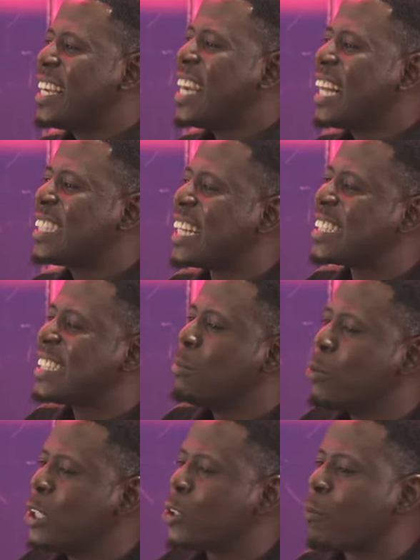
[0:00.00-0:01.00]
Hear
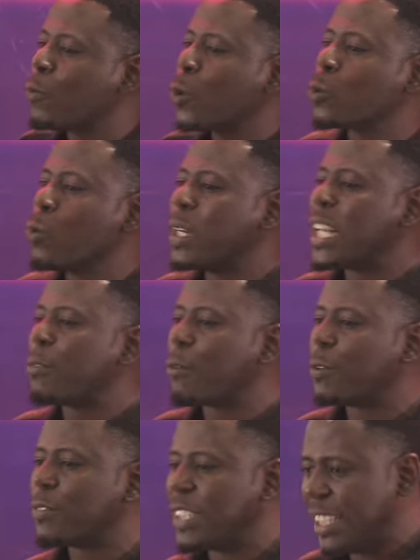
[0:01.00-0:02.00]
testimonies of those who waited
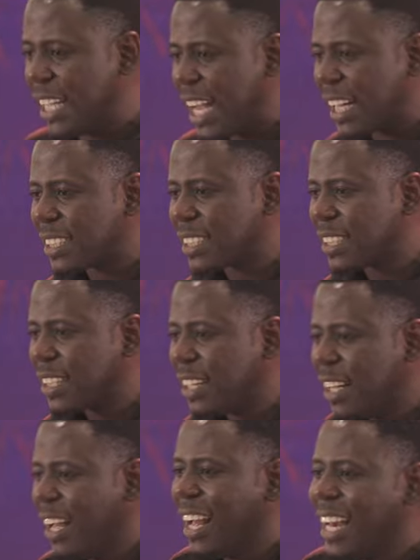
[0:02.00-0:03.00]
for 15 years.
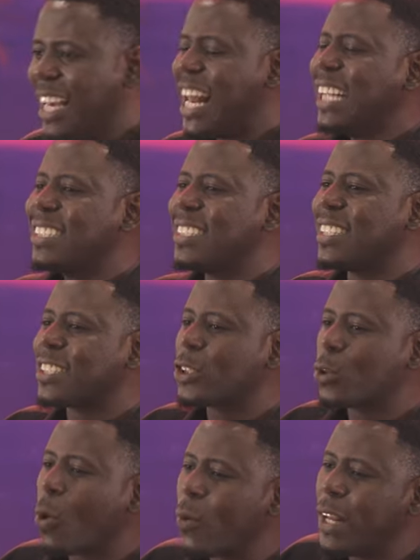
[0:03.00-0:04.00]
Let the
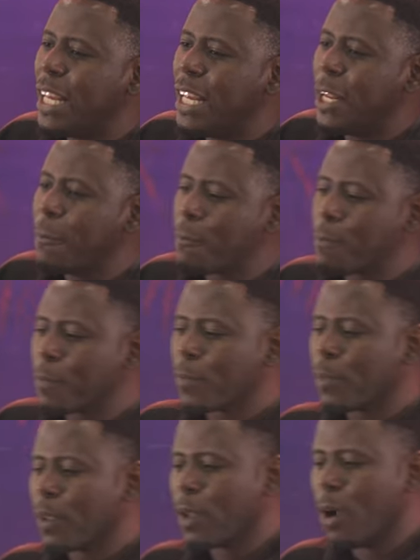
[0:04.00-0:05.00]
story
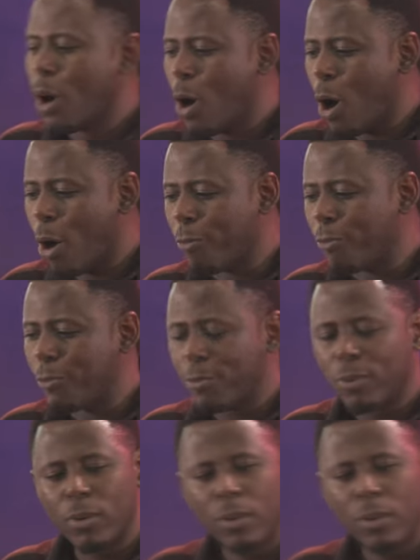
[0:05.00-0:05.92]
of